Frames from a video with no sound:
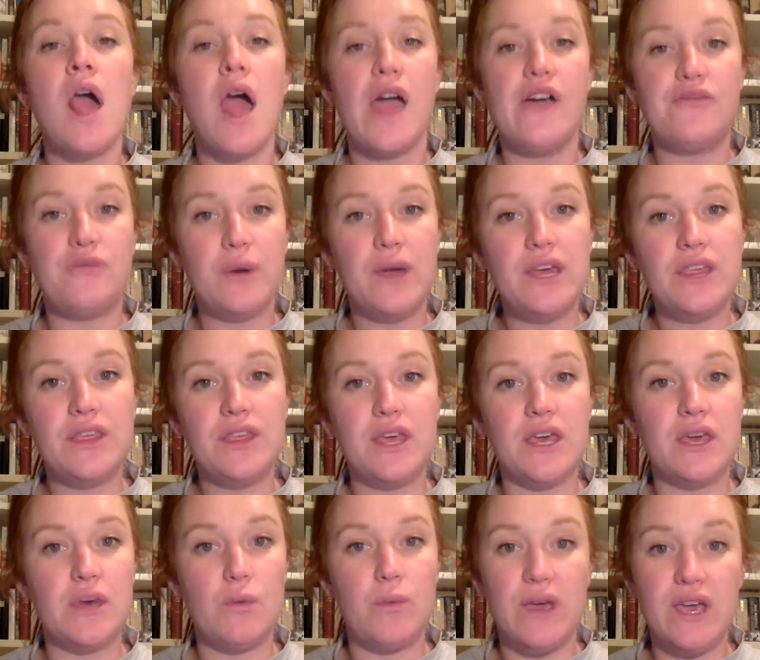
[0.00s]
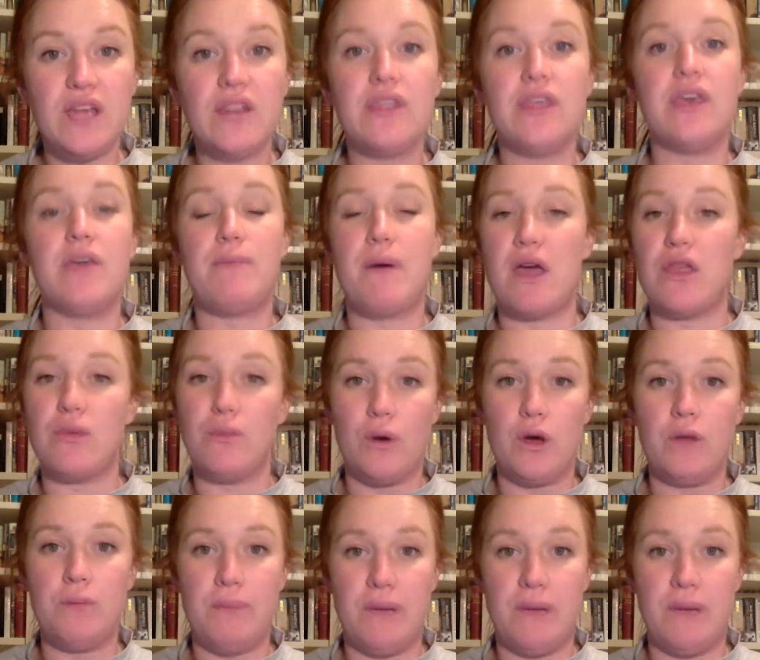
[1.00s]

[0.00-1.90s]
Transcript: If we can think about the word